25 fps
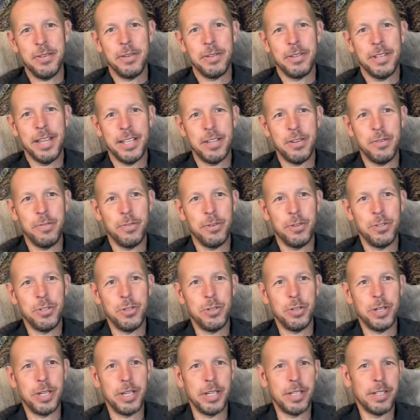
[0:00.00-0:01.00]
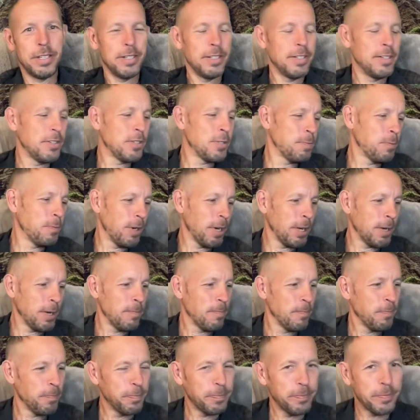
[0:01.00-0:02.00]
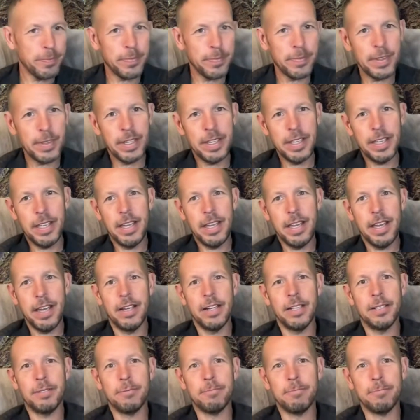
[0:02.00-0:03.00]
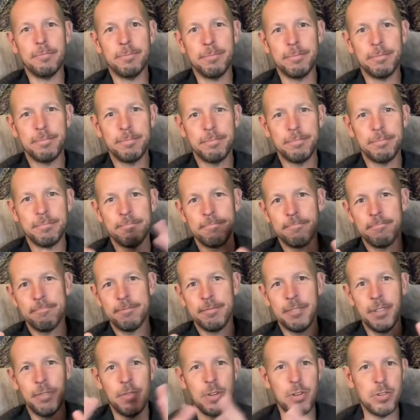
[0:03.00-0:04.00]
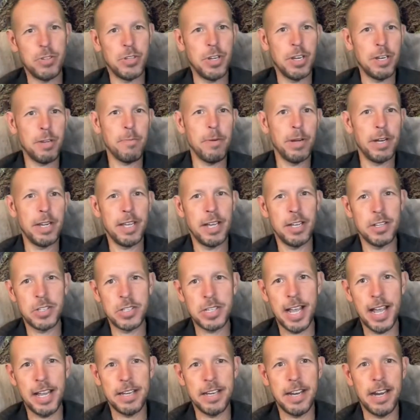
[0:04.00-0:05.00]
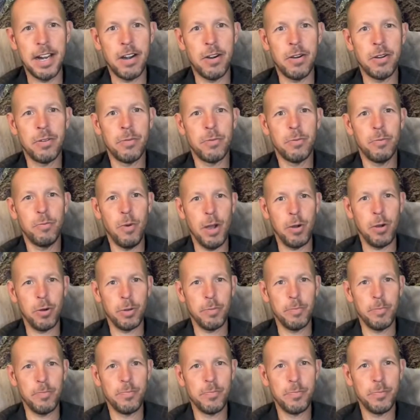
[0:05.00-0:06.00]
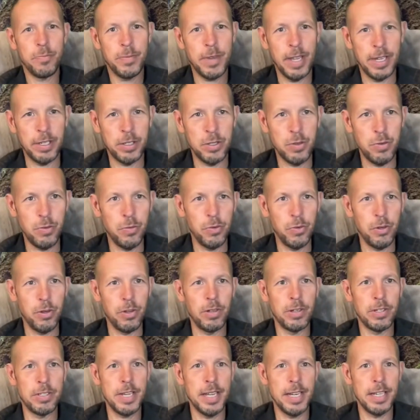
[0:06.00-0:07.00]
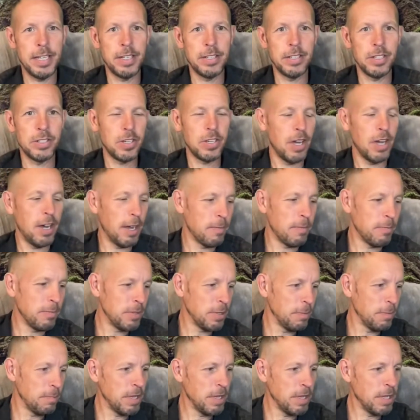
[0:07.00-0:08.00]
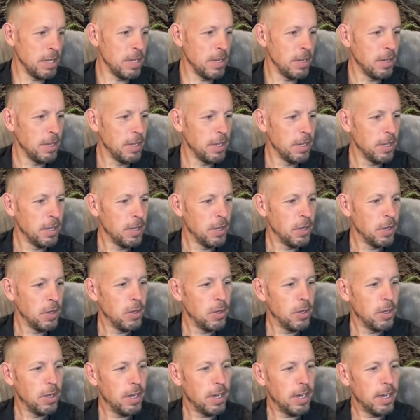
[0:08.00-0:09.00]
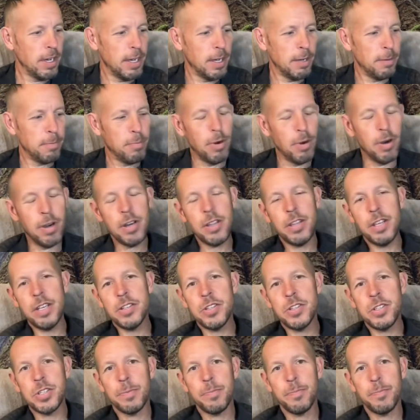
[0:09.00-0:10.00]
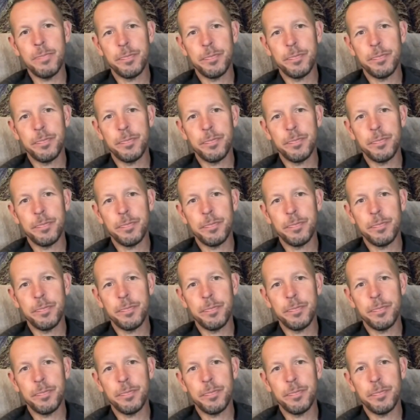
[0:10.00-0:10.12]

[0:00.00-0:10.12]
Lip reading: Thank you for joining this morning. If there's anybody else out there, welcome. Thank you for taking the time to be part of this.